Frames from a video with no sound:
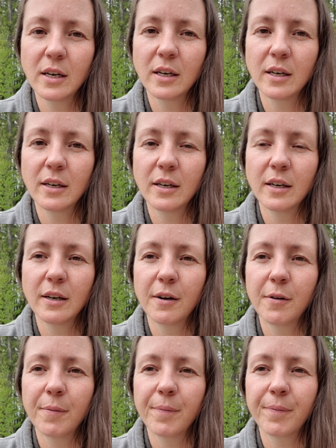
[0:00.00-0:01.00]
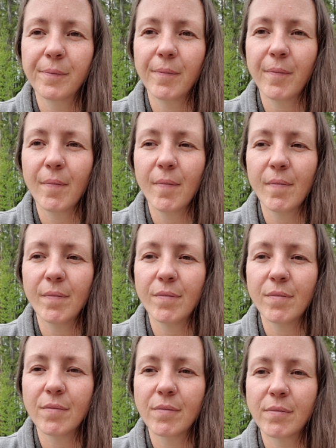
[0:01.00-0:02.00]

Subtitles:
No one is speaking in this clip.